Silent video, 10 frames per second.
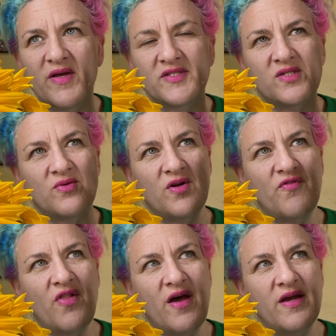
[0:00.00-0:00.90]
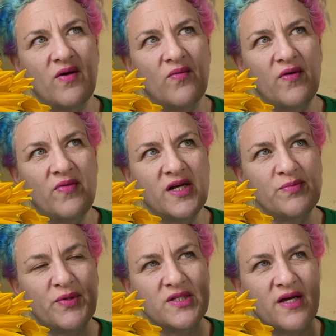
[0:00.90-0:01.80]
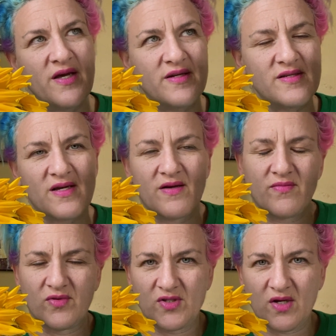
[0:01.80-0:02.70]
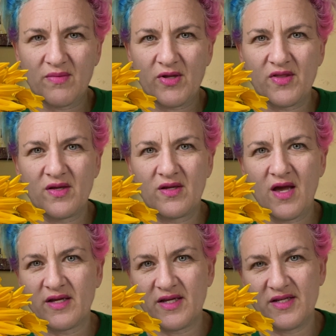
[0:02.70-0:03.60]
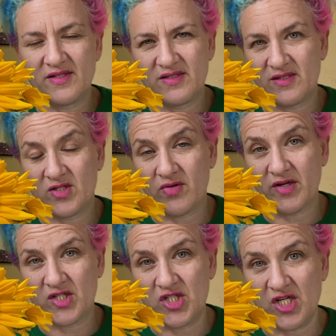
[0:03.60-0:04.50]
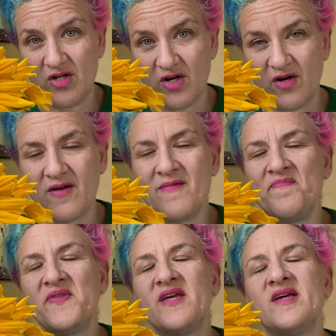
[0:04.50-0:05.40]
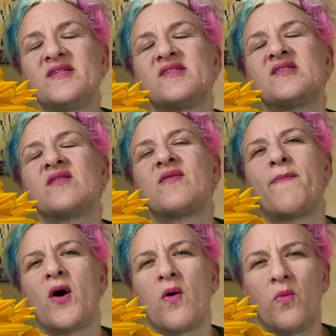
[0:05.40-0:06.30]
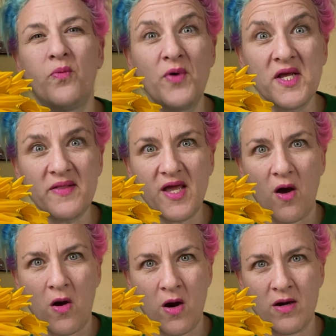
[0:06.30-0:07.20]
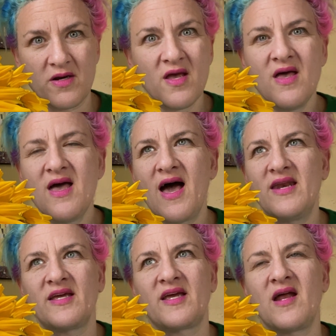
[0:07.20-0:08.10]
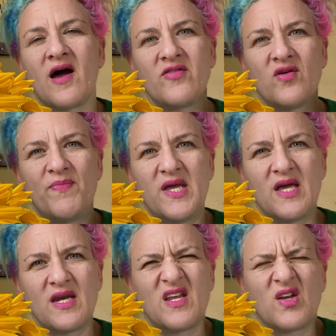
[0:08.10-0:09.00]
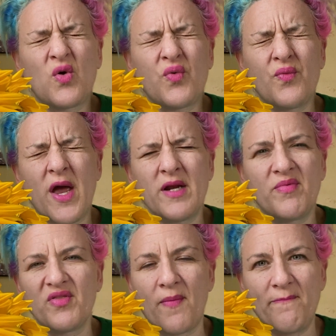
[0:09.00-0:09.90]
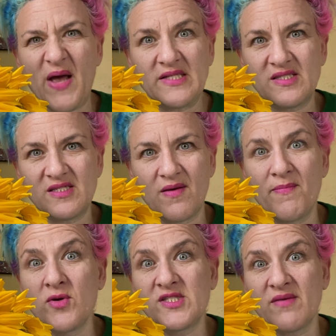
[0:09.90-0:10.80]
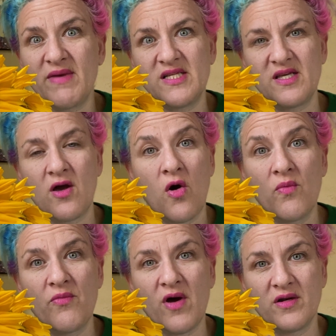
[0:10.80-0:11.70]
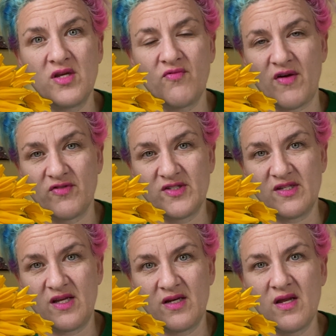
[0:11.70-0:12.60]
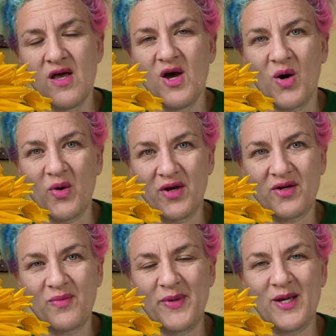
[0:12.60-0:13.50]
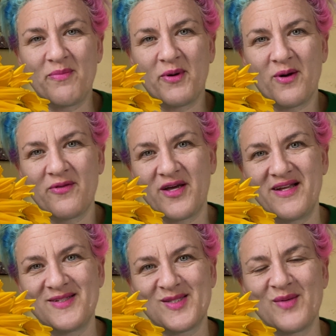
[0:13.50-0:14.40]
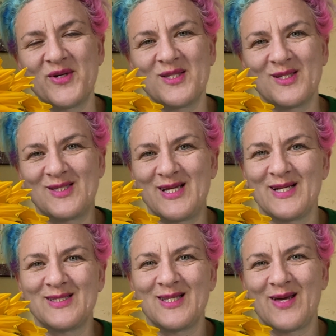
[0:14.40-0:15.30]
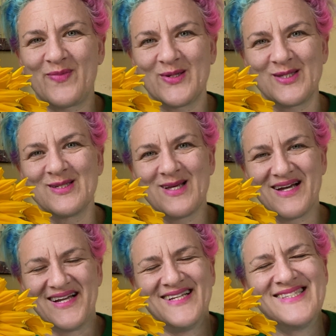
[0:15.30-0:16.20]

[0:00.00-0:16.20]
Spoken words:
it's sort of like, let's pretend, we'll talk about the Yankees, Derek Jeter hits the ball really hard. And it can either be an incredible, the best and most amazing home run you've ever seen, or it could be a ball that hits someone in the stands and that person dies.